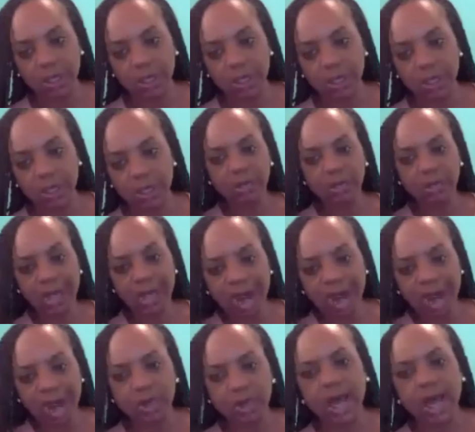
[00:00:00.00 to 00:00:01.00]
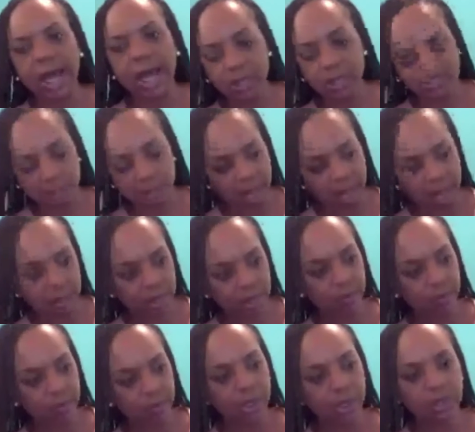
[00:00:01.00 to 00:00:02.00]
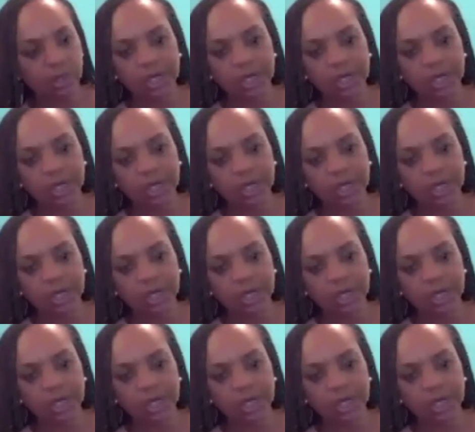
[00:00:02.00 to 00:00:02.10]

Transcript: Al Shabaab and Al Qaeda